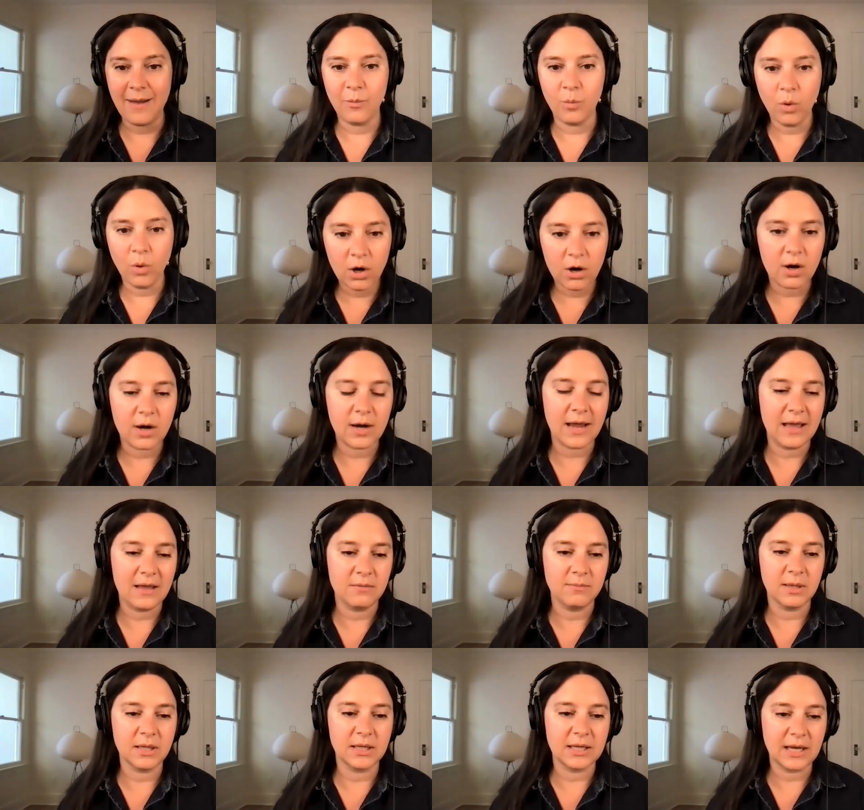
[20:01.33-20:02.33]
work
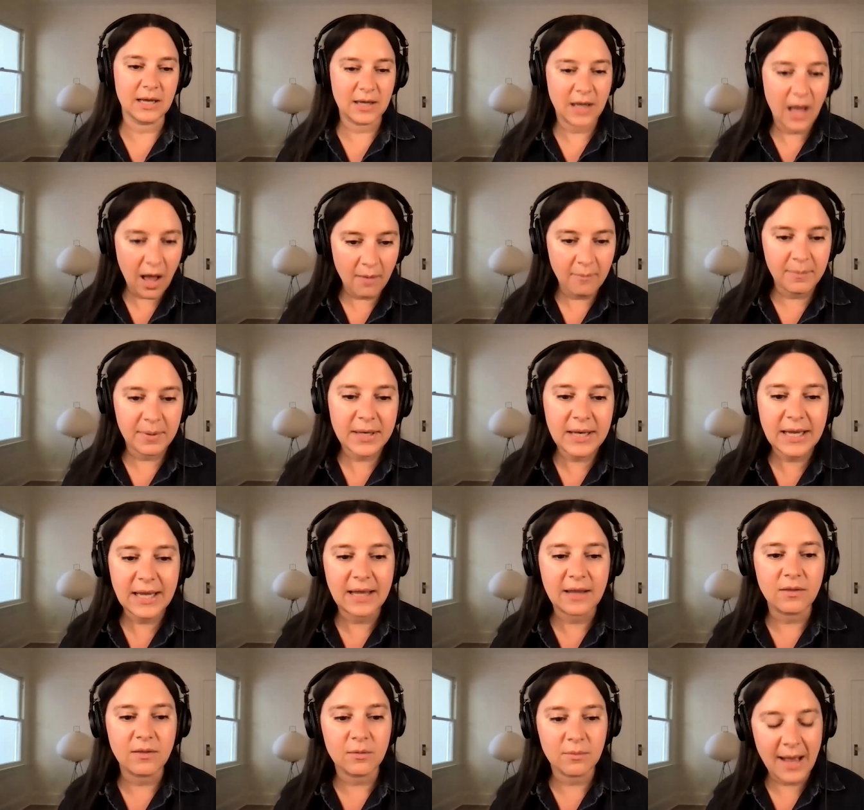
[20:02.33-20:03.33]
and building a
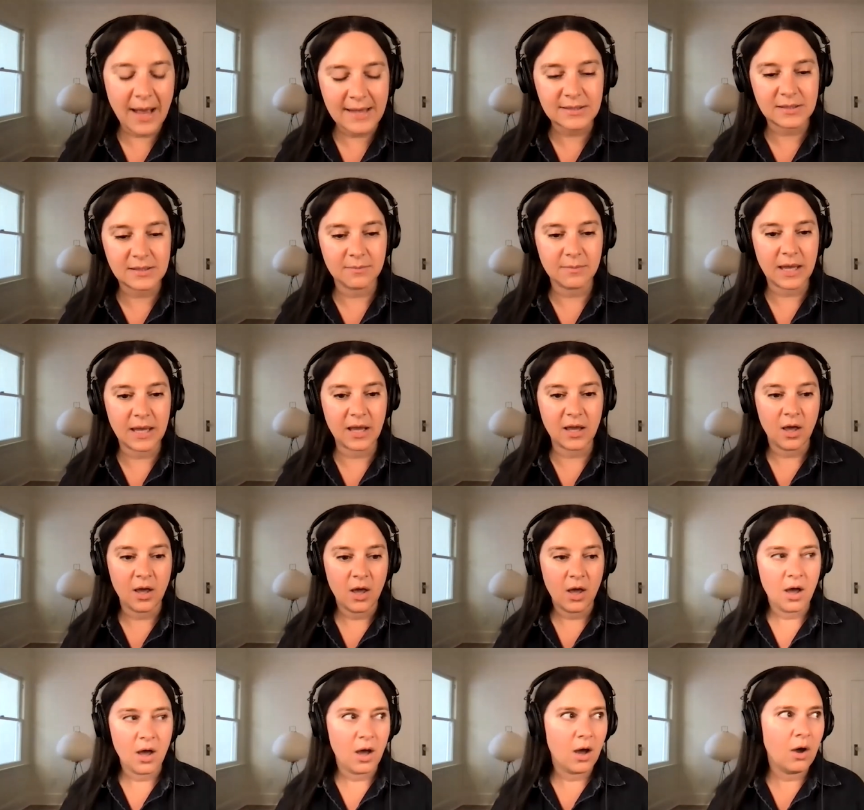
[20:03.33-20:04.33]
company and the rest, I'm like,
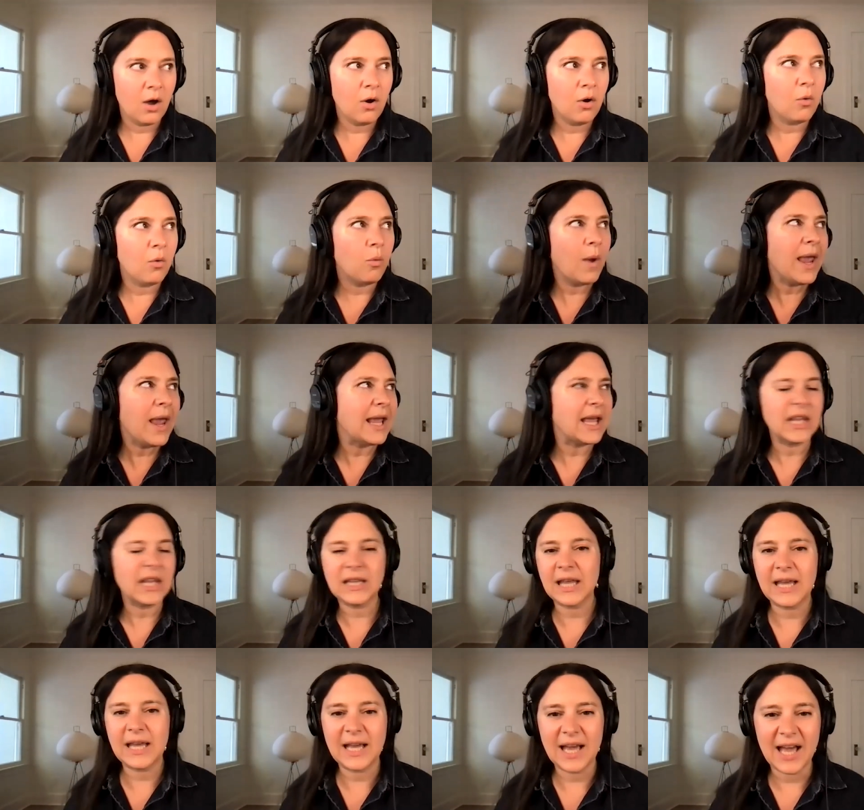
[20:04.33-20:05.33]
oh,
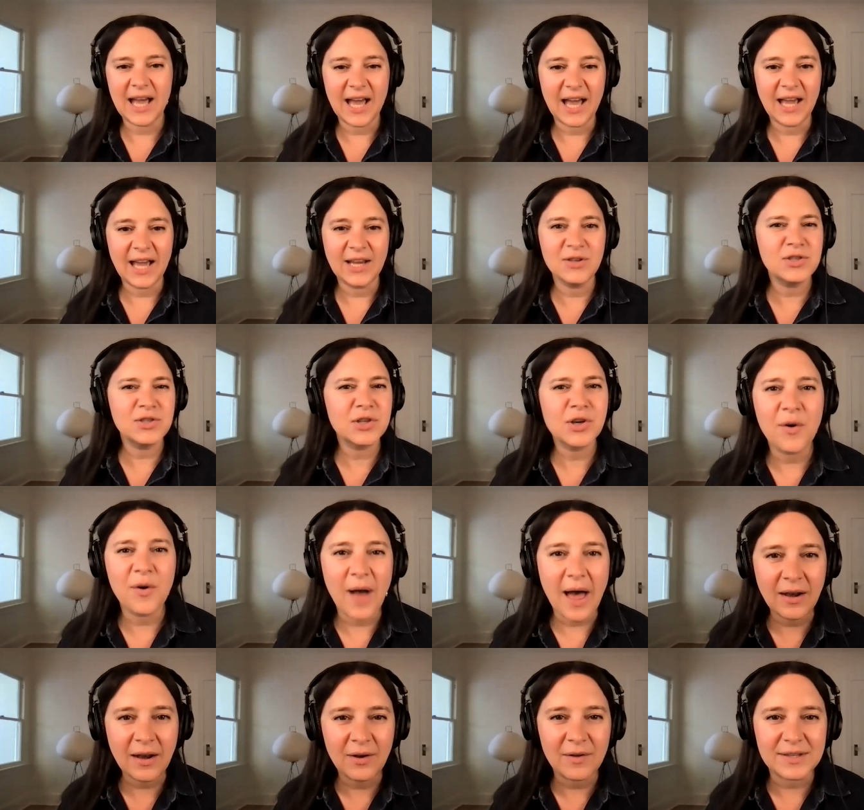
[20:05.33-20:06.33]
wait, like I used to go
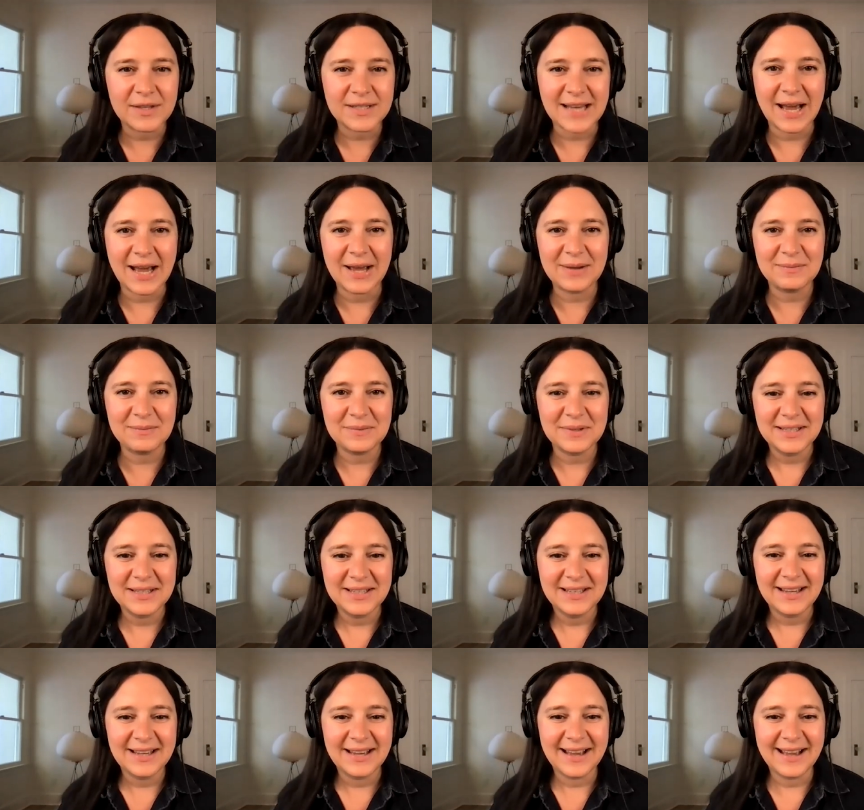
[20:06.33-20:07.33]
out all the time.
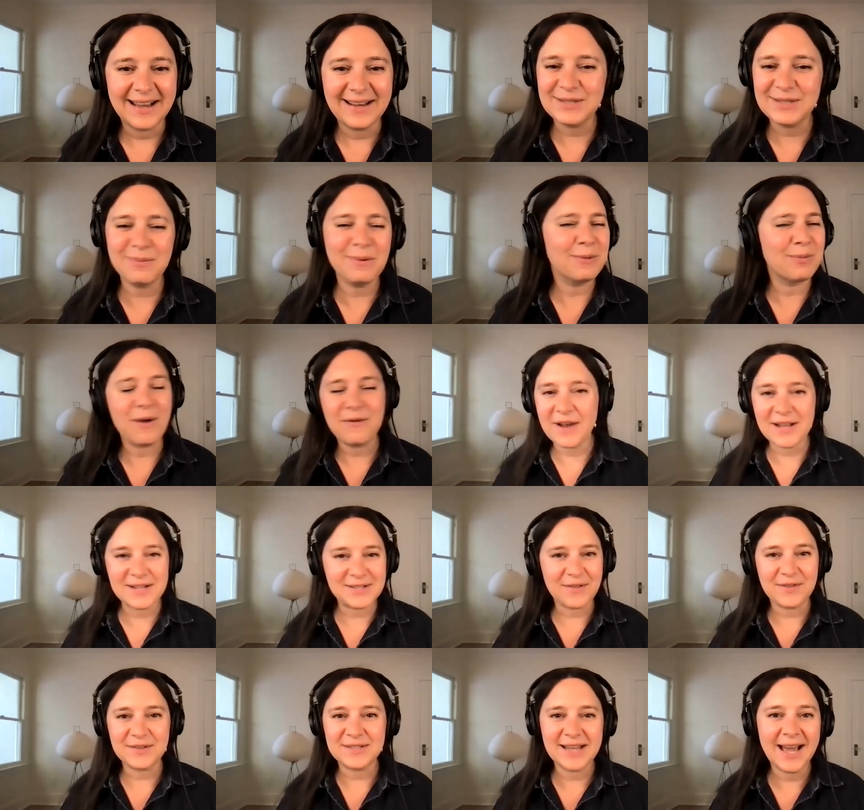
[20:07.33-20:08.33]
I used to be with my
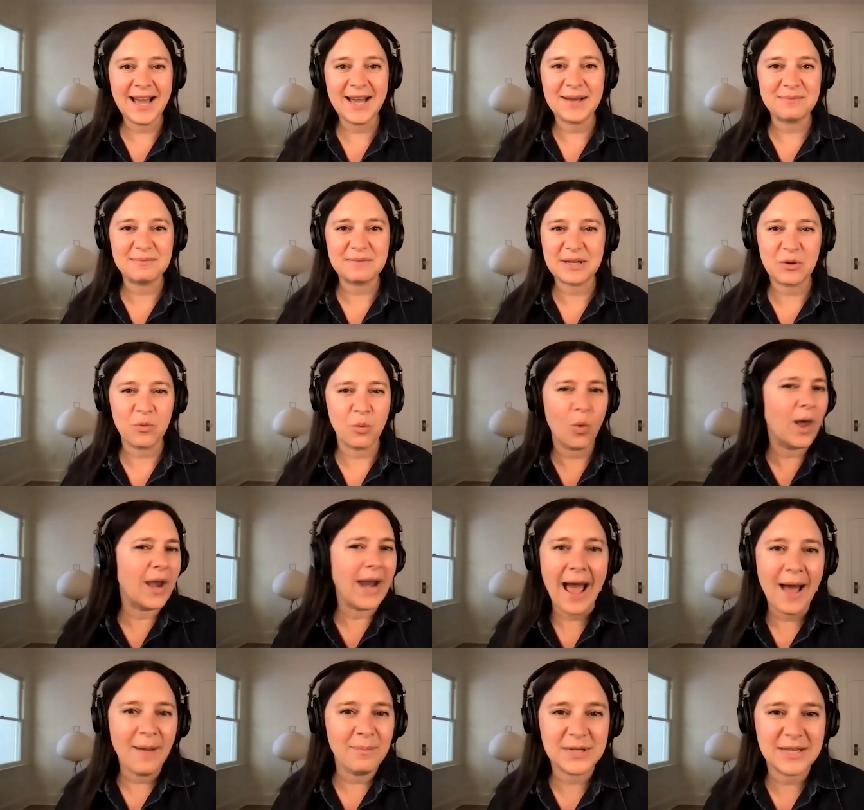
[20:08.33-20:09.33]
friends all the time. Like, what
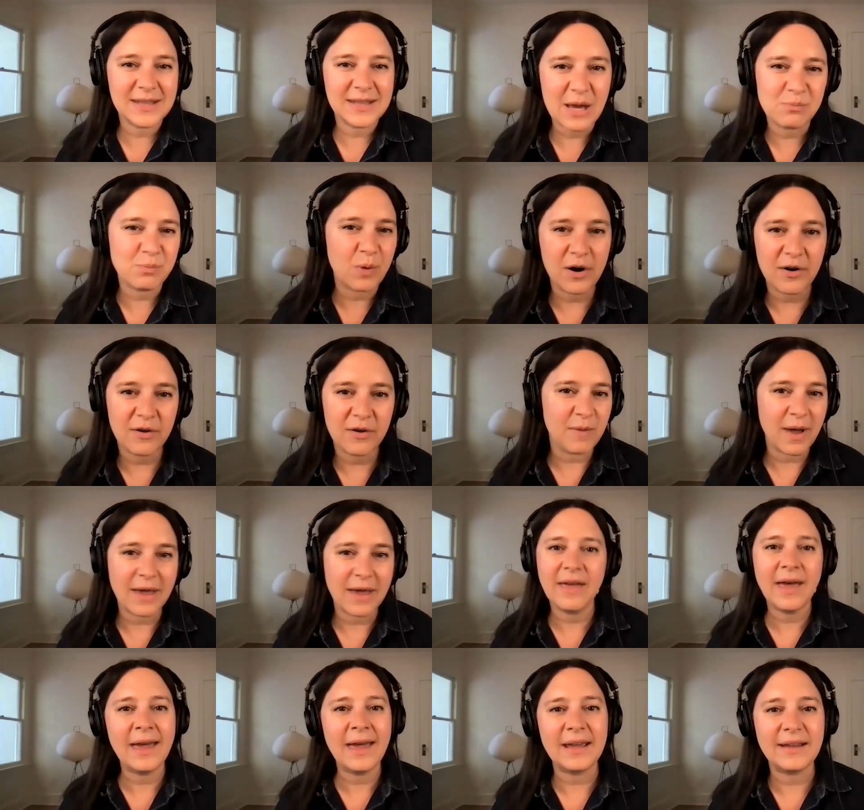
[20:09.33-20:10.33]
happened to that part of my
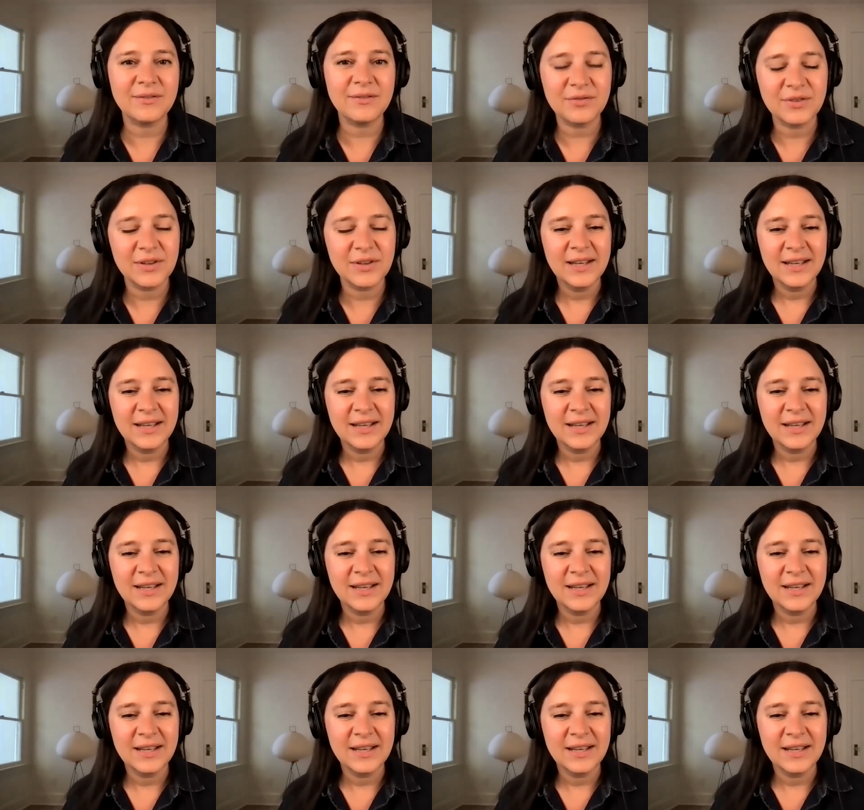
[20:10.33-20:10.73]
life?